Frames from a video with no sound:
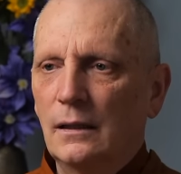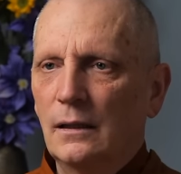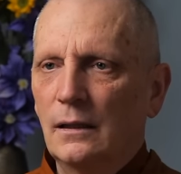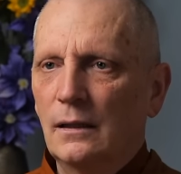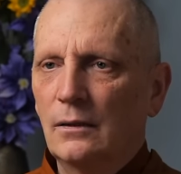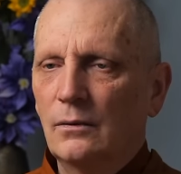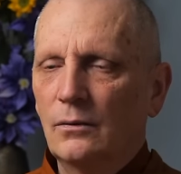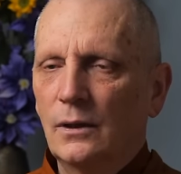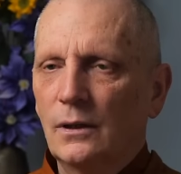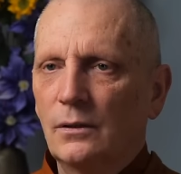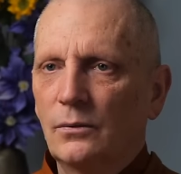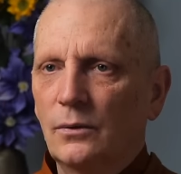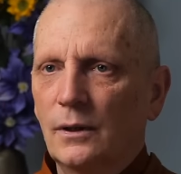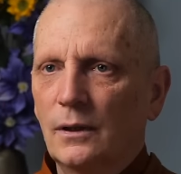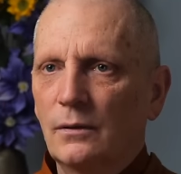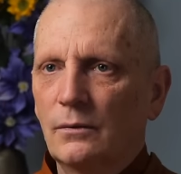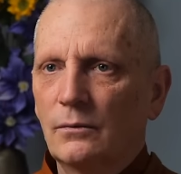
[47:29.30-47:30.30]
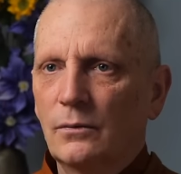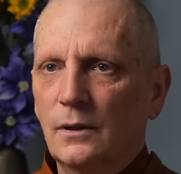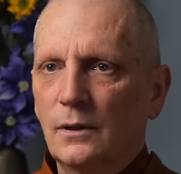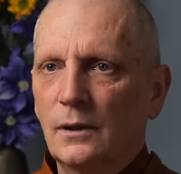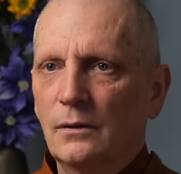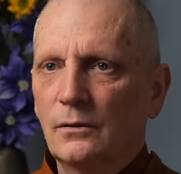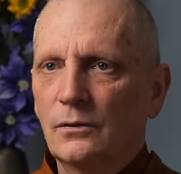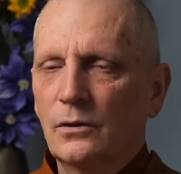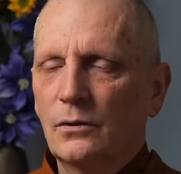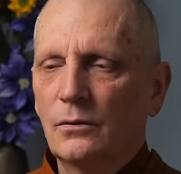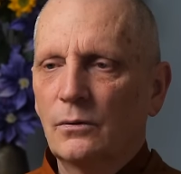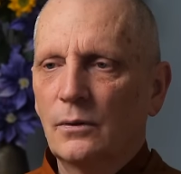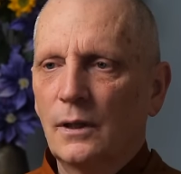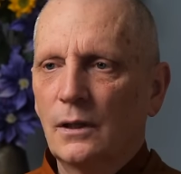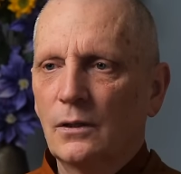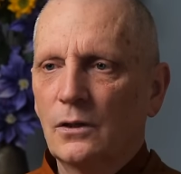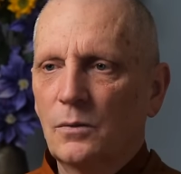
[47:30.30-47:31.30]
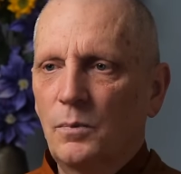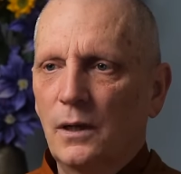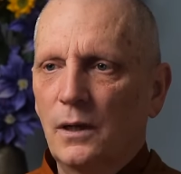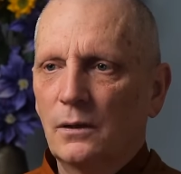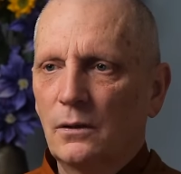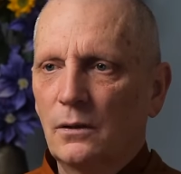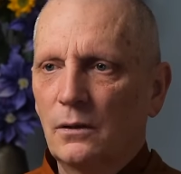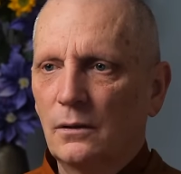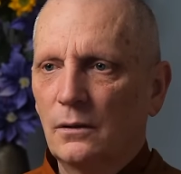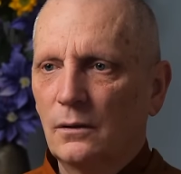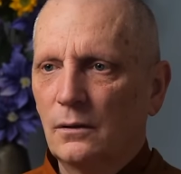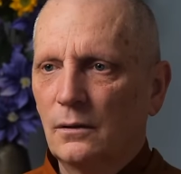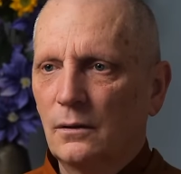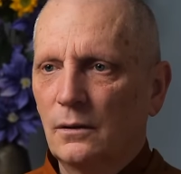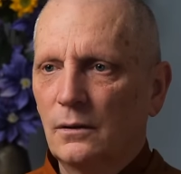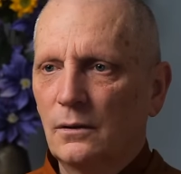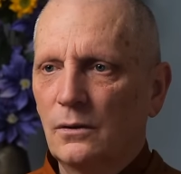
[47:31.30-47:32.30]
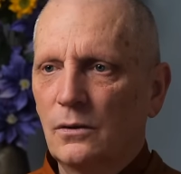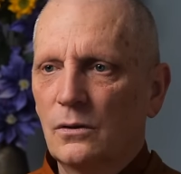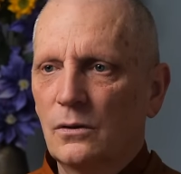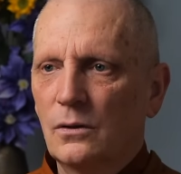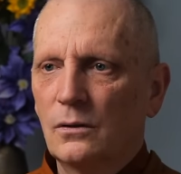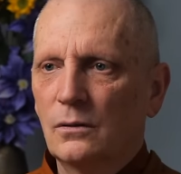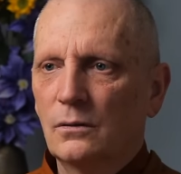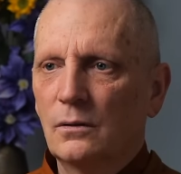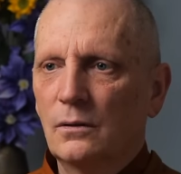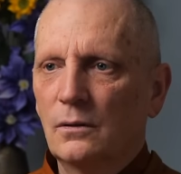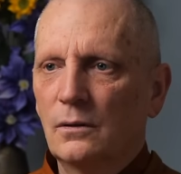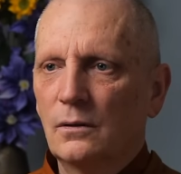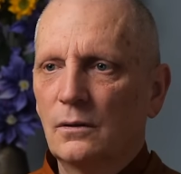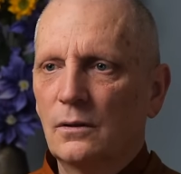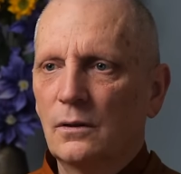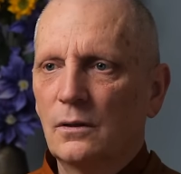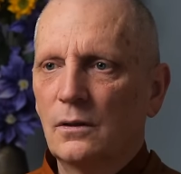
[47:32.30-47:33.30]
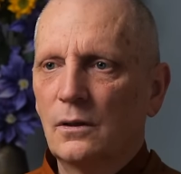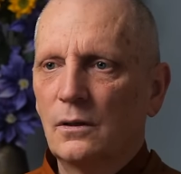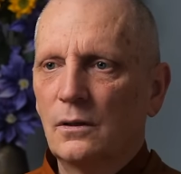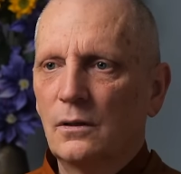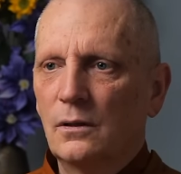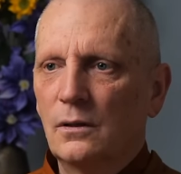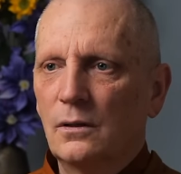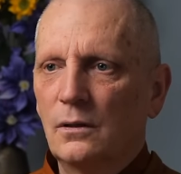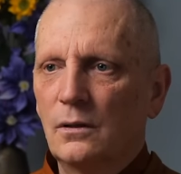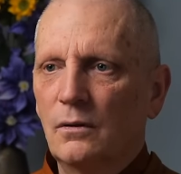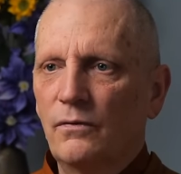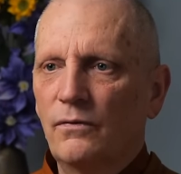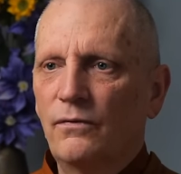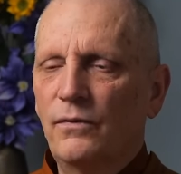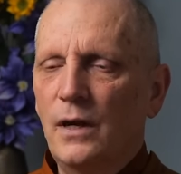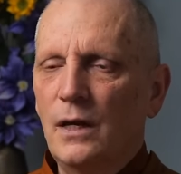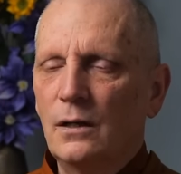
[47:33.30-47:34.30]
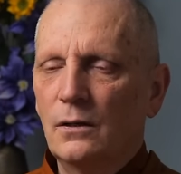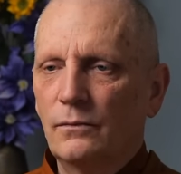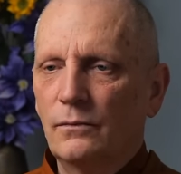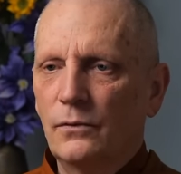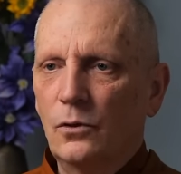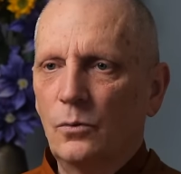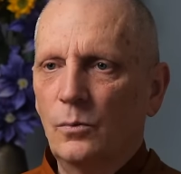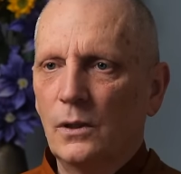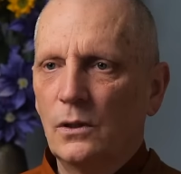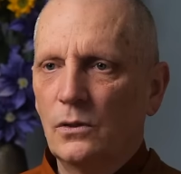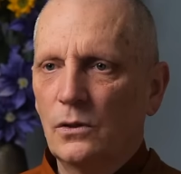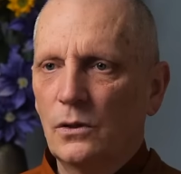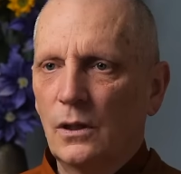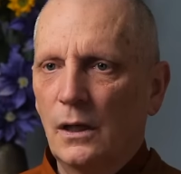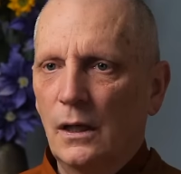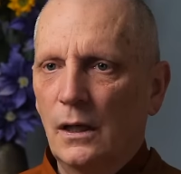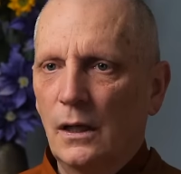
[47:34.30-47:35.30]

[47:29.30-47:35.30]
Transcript: Uh, well, what uh, what else do I expect? Uh, this is the this is the, the fate of humans.